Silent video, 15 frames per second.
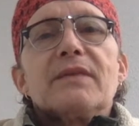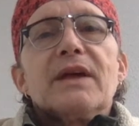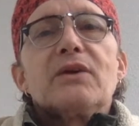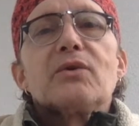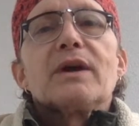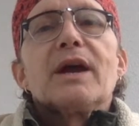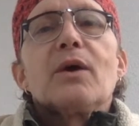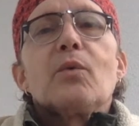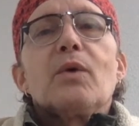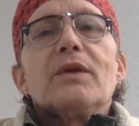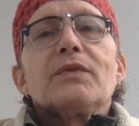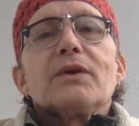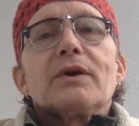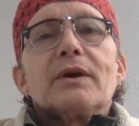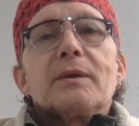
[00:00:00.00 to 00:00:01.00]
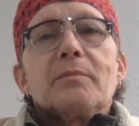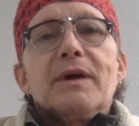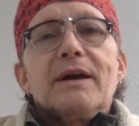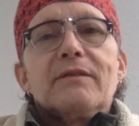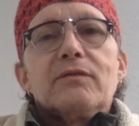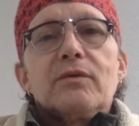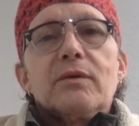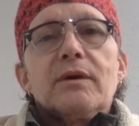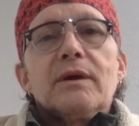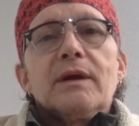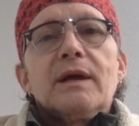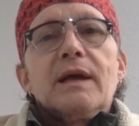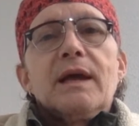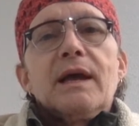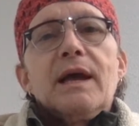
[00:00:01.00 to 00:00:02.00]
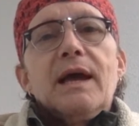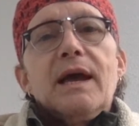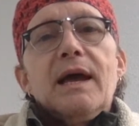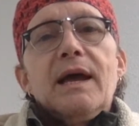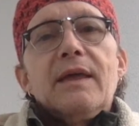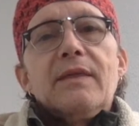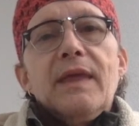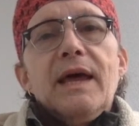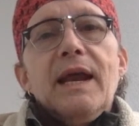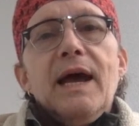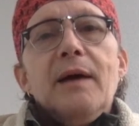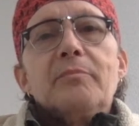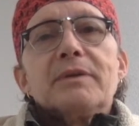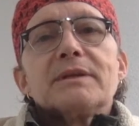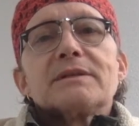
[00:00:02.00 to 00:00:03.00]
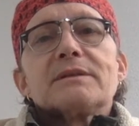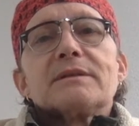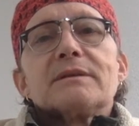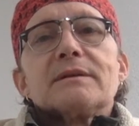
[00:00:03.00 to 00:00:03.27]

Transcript: they don't care what they're going to pay for it, and that happens.